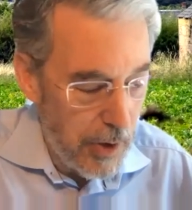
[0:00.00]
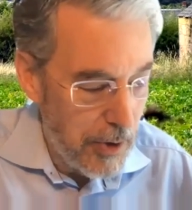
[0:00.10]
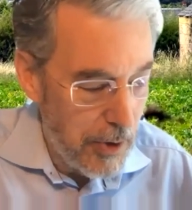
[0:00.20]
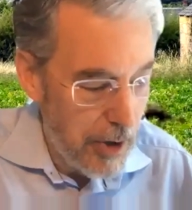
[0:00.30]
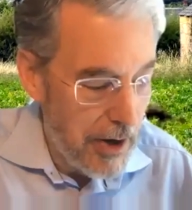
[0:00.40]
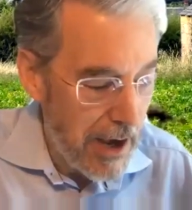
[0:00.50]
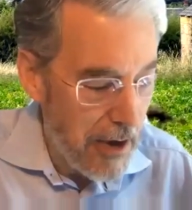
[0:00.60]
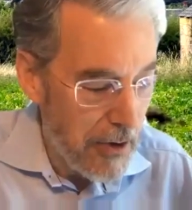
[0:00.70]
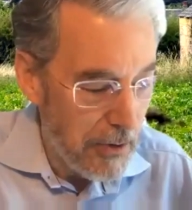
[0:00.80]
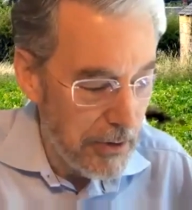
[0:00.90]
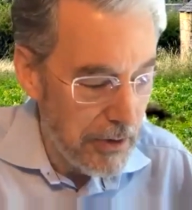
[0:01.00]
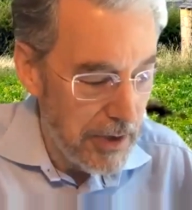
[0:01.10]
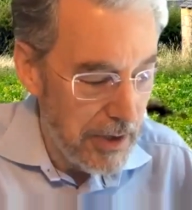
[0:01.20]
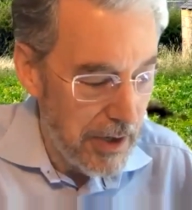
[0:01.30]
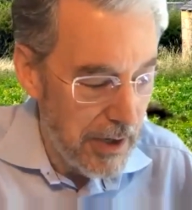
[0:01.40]
we are now,
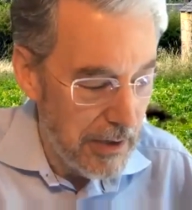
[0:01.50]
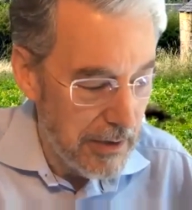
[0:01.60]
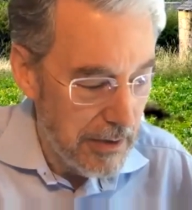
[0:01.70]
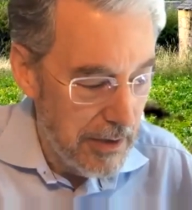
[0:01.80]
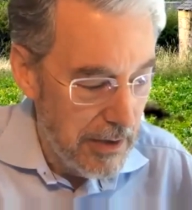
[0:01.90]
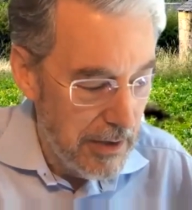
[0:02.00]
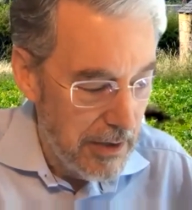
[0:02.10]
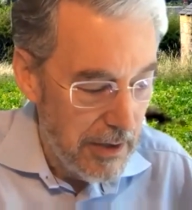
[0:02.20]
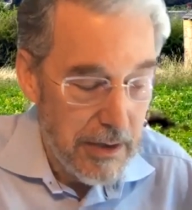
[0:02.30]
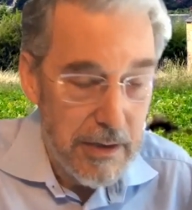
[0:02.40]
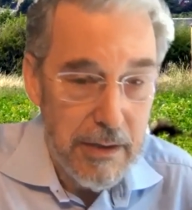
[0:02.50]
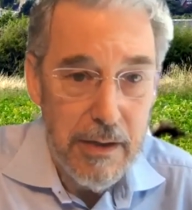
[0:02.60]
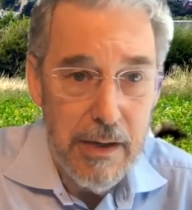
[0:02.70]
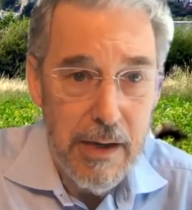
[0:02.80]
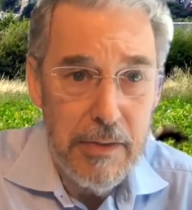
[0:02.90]

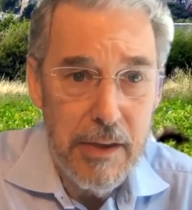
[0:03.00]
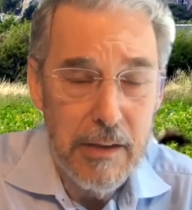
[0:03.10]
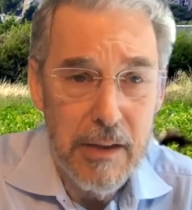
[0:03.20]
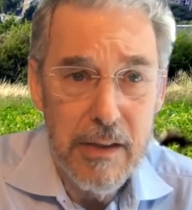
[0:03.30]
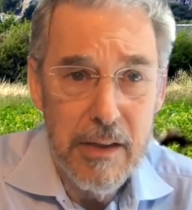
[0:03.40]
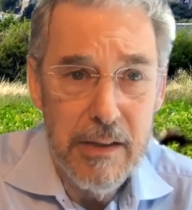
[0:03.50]
I think that